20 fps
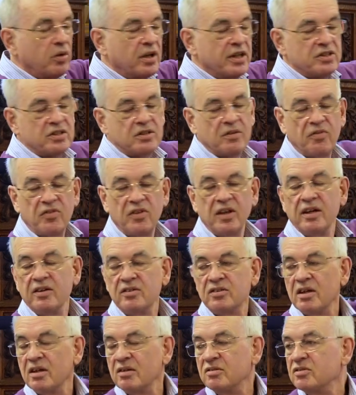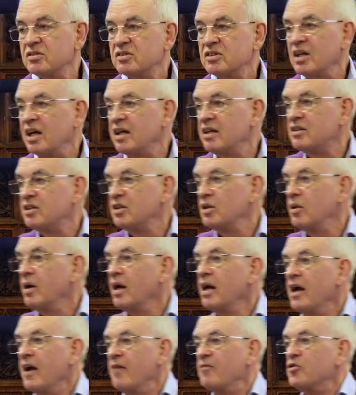list of things and say to you,
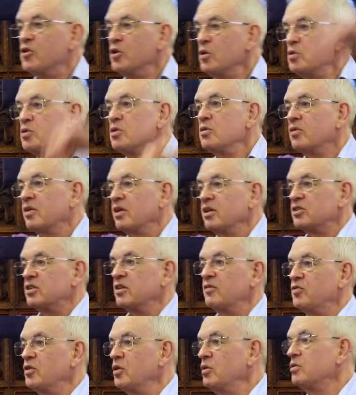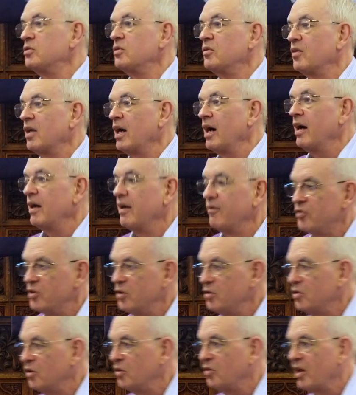if you do this, if you do that, if
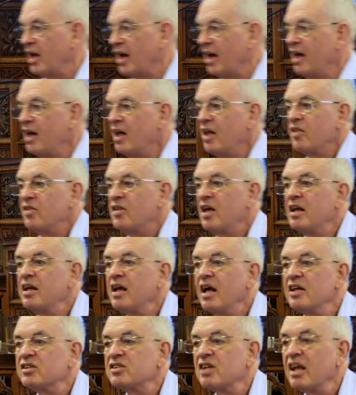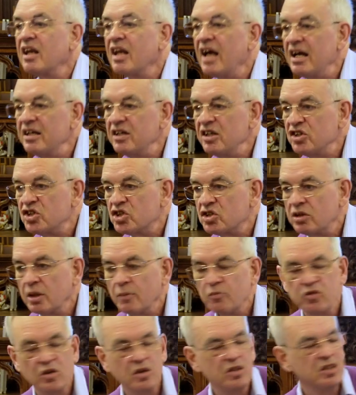you do that, then it's a landing strip for a